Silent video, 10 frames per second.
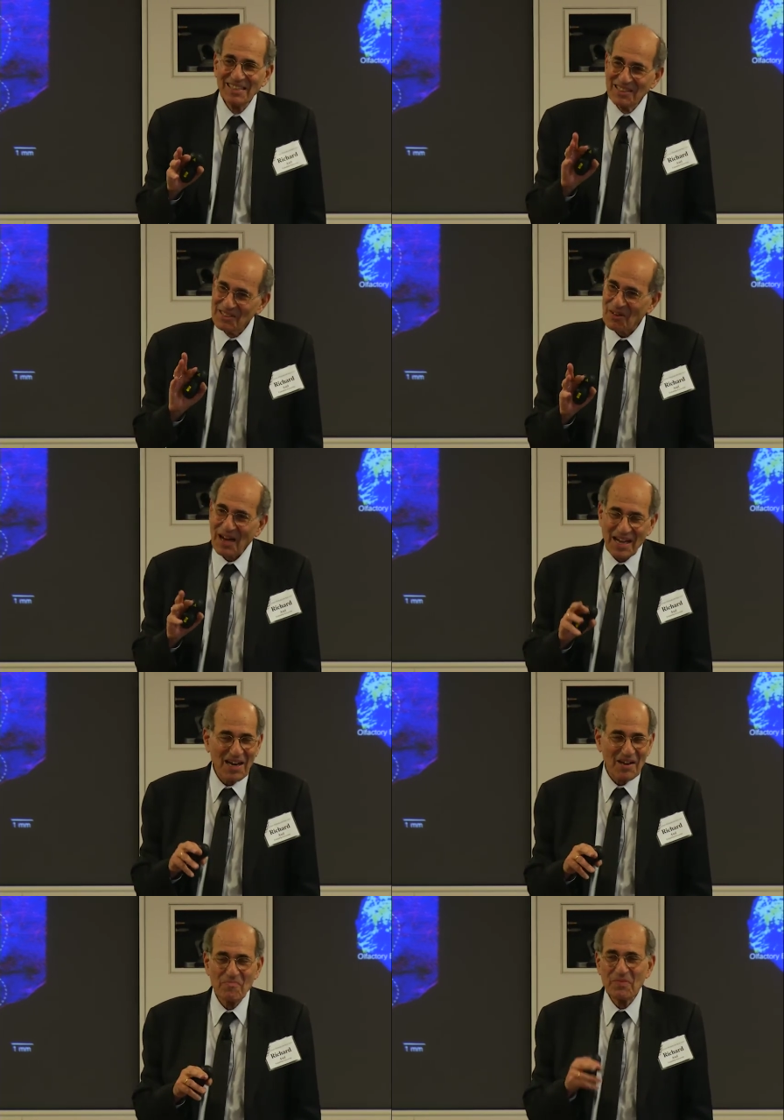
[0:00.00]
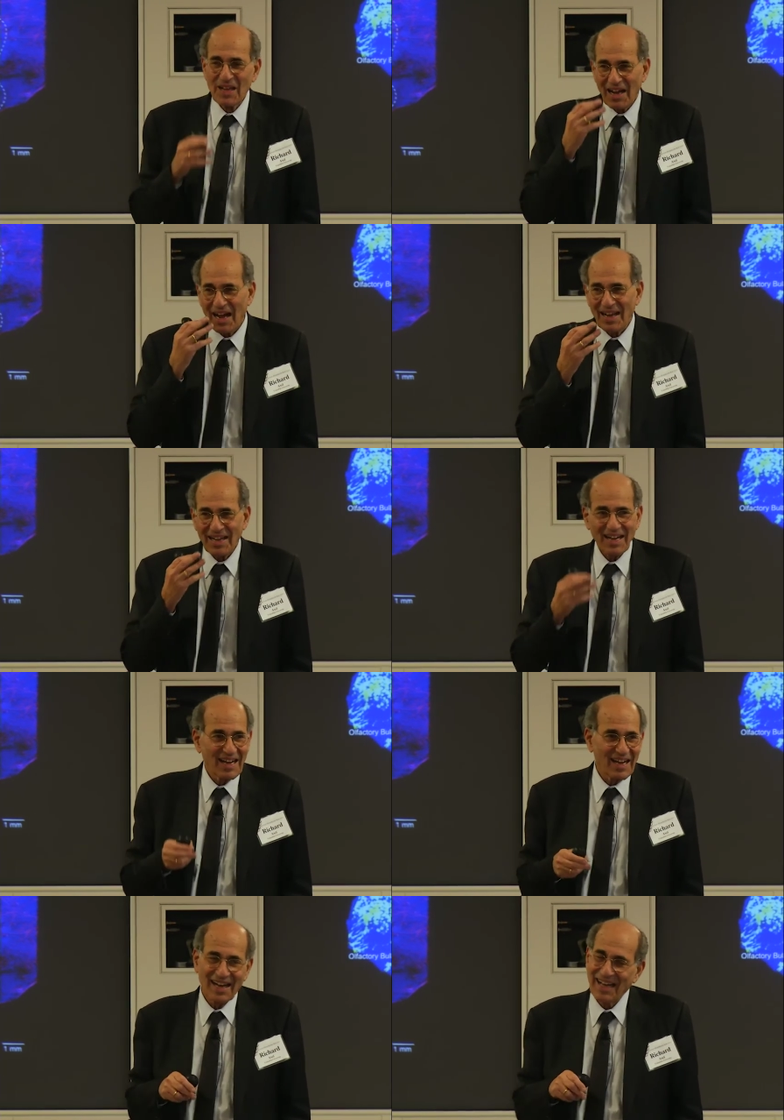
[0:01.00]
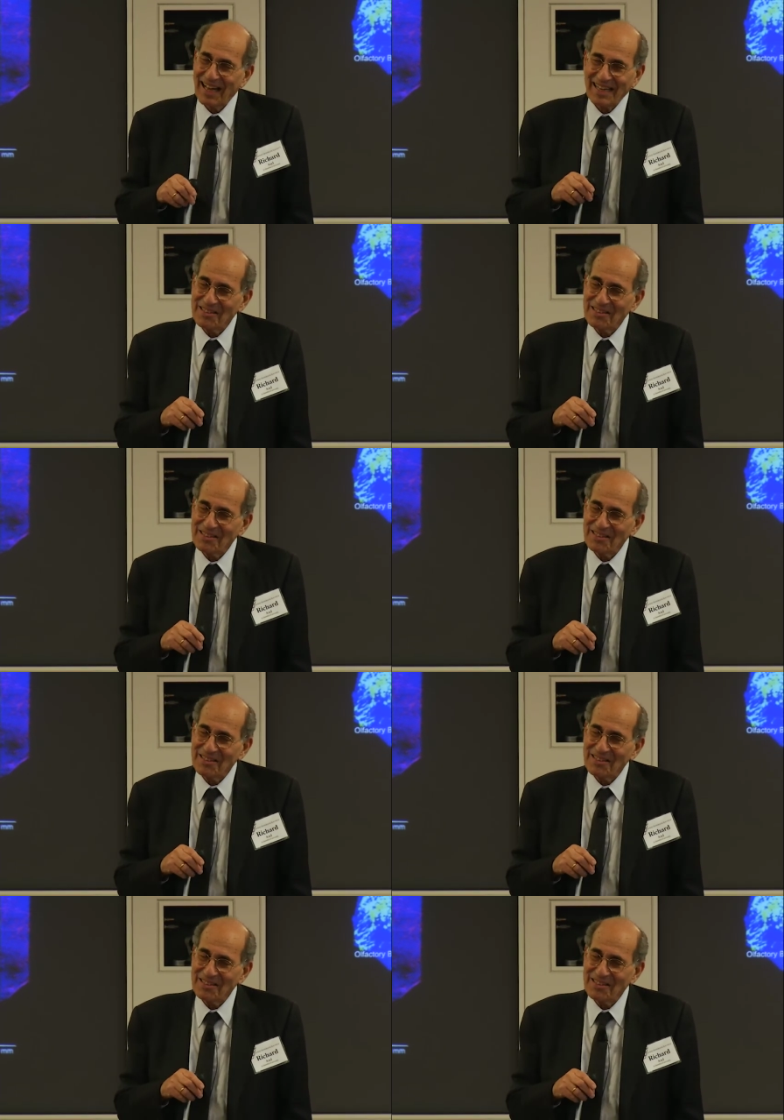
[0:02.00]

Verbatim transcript: So I, um, I, I,